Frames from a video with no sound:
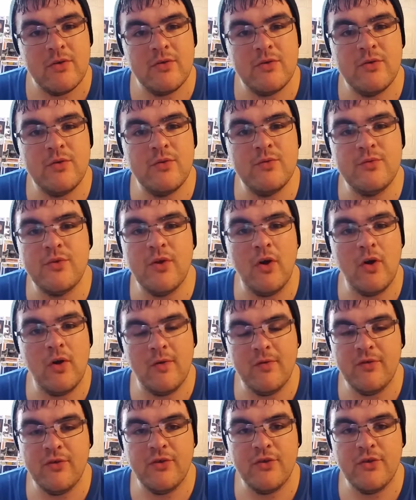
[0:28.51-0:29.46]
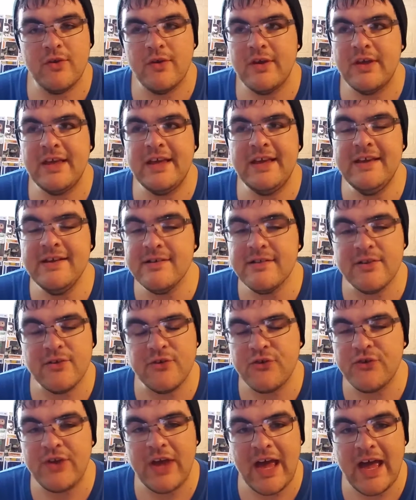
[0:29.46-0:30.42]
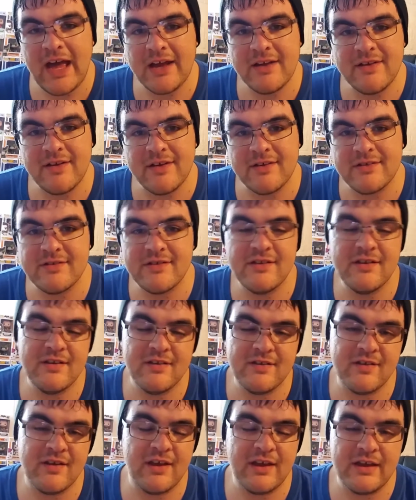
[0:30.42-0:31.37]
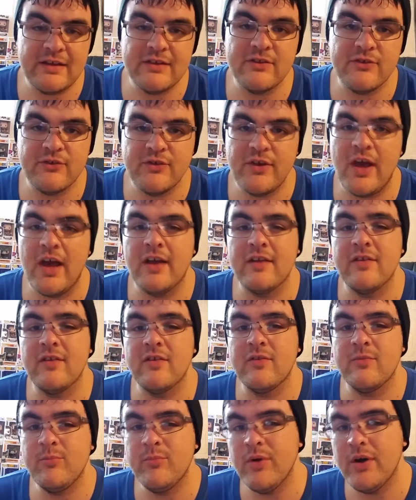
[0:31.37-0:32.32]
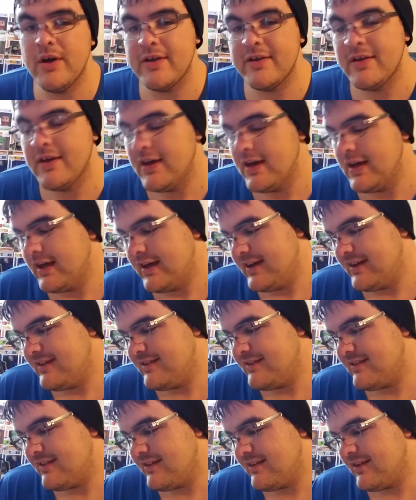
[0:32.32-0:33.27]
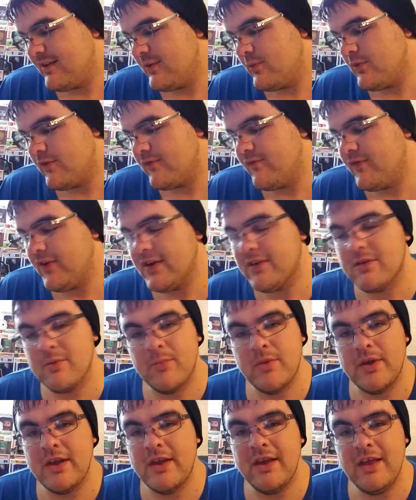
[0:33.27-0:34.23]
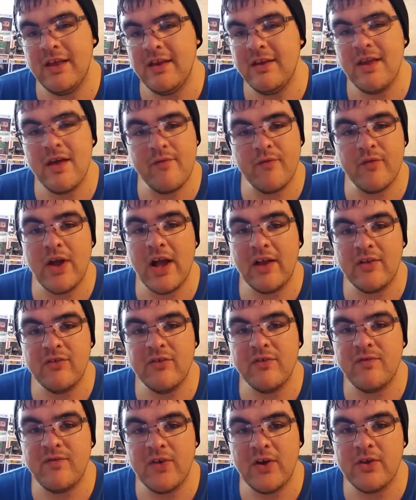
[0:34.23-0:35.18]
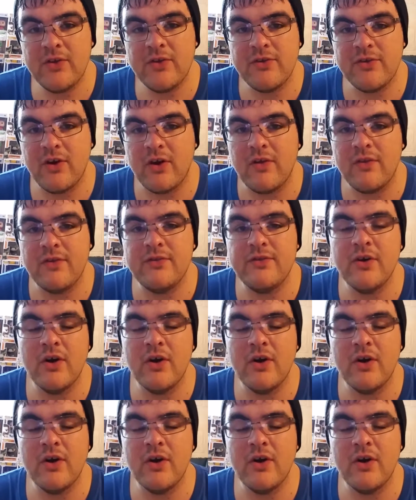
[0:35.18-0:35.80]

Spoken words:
to Dolph's heelish tactics. He didn't say heelish tactics, but he said that he was a victim and he never actually fell to Dolph.